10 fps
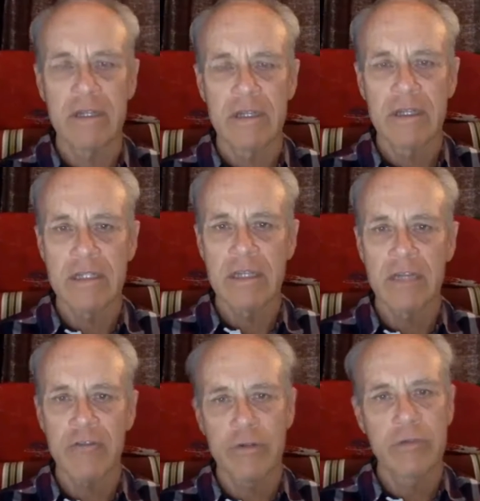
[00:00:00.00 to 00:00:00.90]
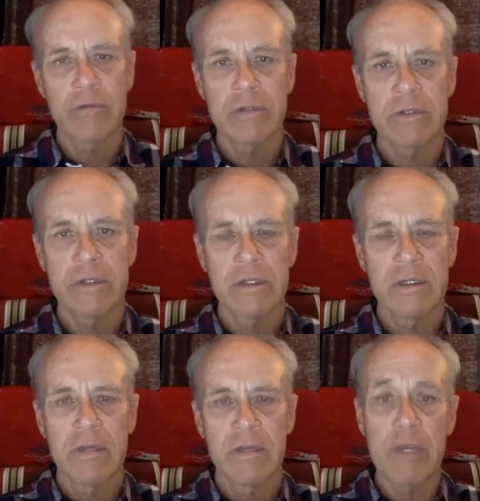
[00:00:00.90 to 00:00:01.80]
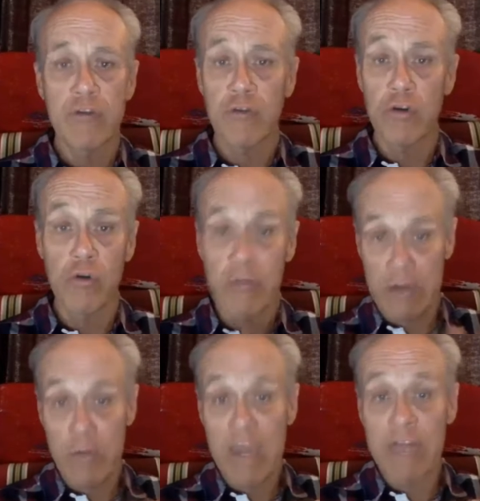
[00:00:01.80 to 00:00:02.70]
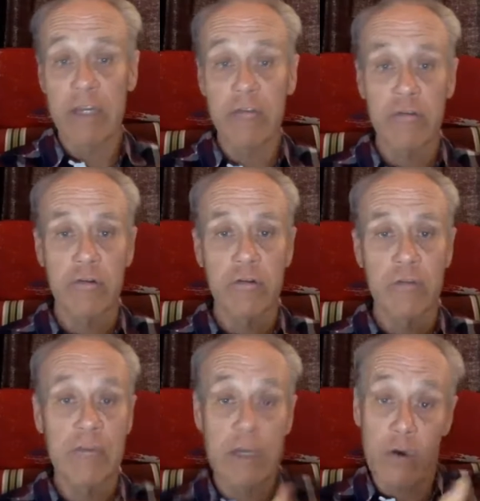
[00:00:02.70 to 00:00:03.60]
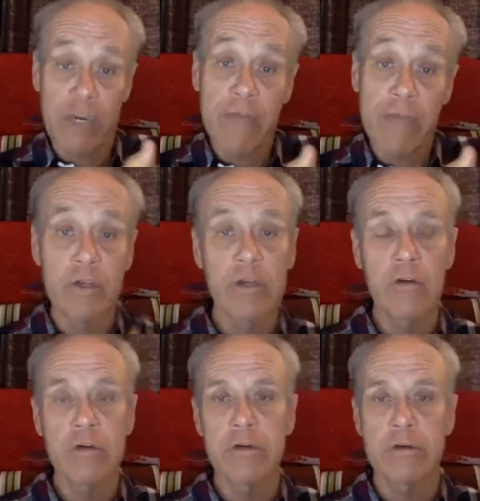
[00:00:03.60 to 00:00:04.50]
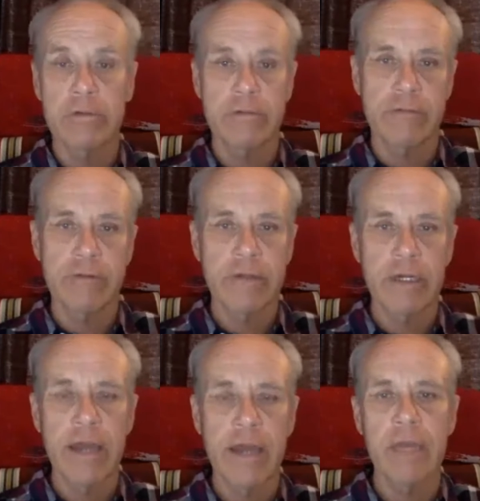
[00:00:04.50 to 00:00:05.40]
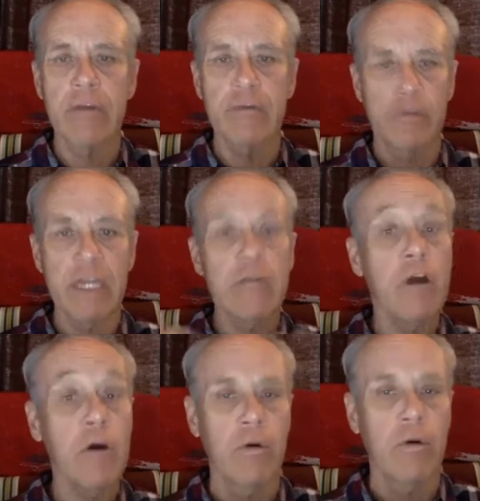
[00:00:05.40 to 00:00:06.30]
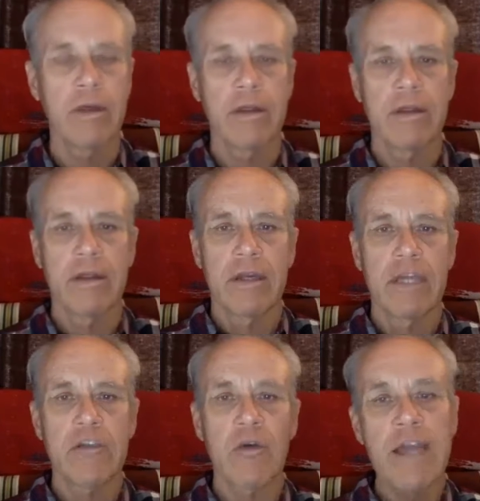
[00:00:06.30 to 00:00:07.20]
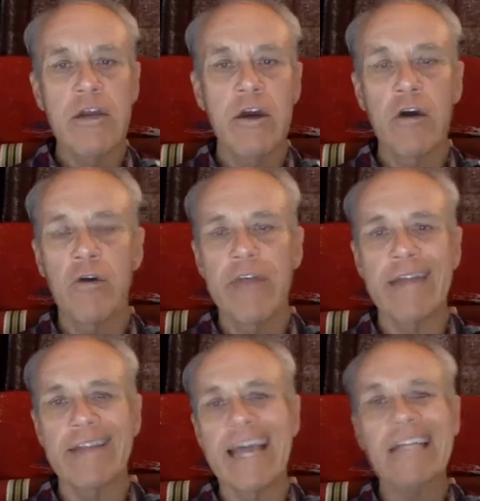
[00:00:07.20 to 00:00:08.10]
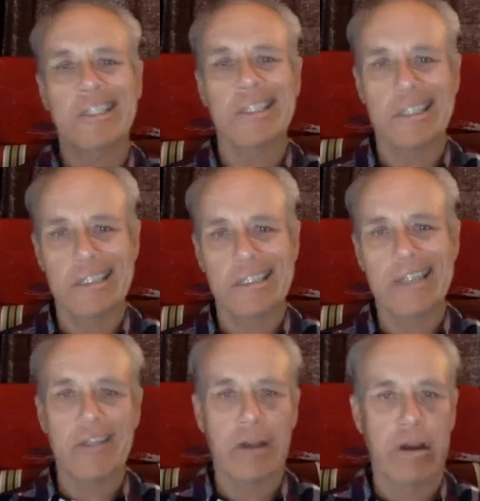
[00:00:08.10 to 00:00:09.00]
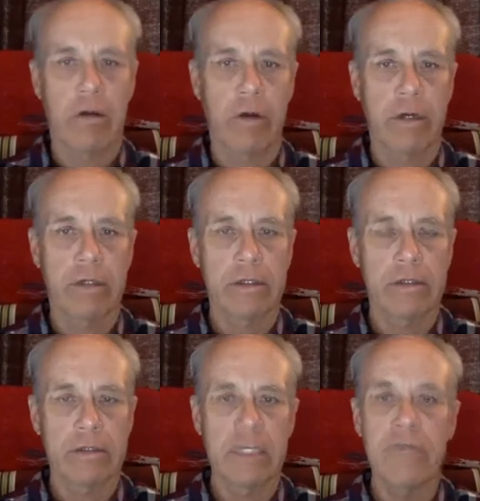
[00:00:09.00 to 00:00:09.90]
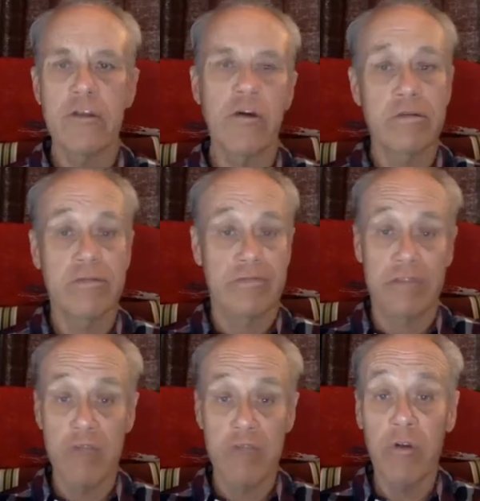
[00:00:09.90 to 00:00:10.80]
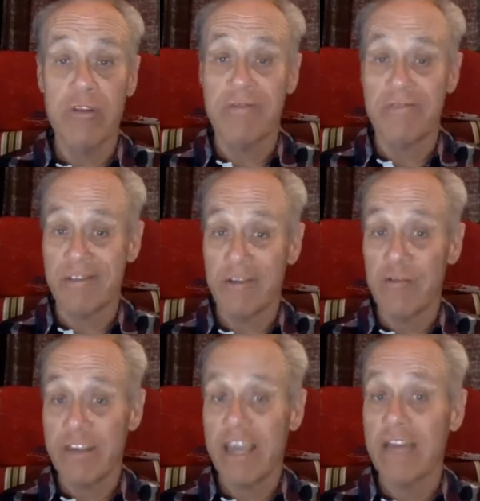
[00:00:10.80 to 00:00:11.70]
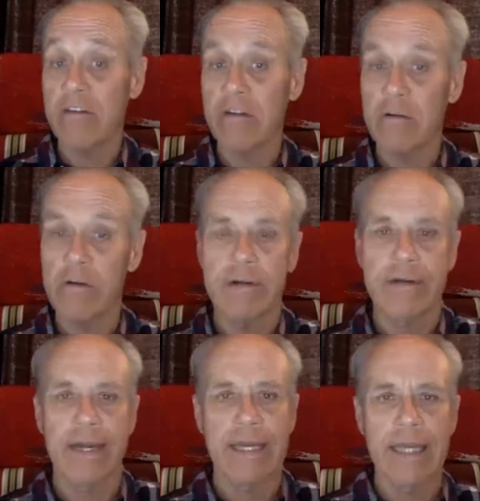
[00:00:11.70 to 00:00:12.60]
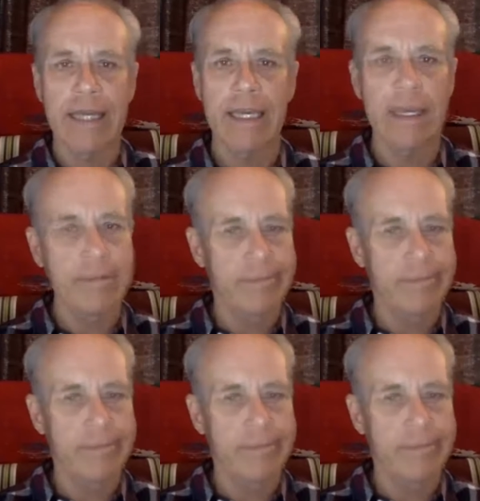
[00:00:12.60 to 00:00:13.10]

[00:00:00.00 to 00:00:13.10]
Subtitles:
That's not true. Maybe true. You may think it's true. Maybe okay for you. You're different than I am. But for me, no. And so I know that that's not going to work. Even though you know it, you say it's going to work, I can't.